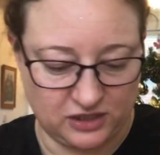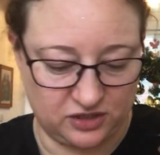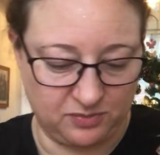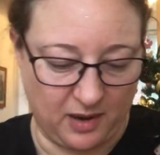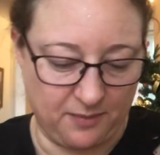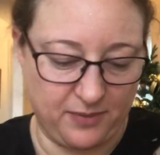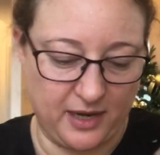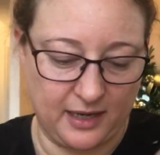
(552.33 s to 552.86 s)
just
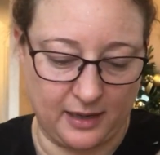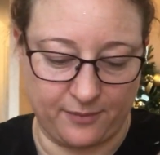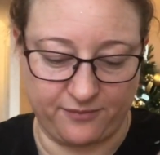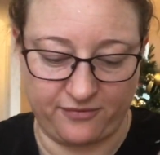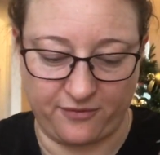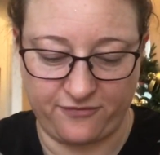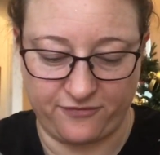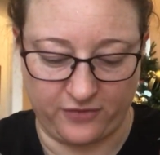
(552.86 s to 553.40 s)
my pickup
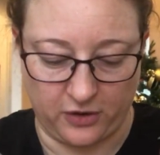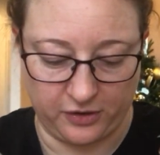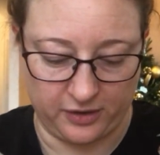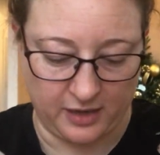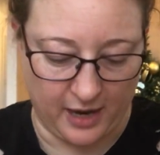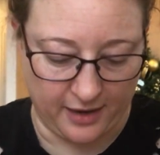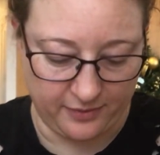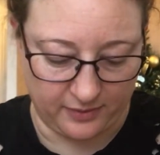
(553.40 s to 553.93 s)
for
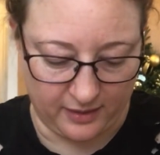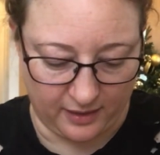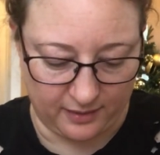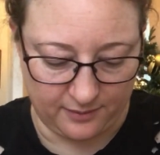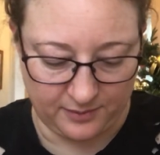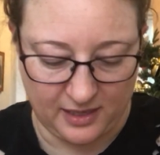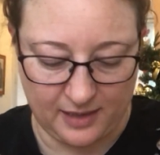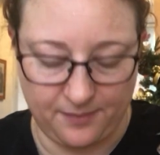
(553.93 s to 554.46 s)
fun, and
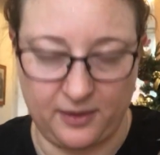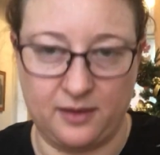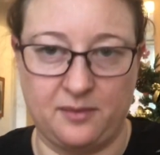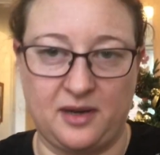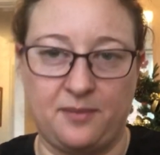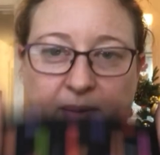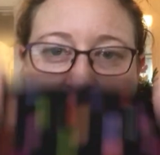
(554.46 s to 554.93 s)
I'm keeping them in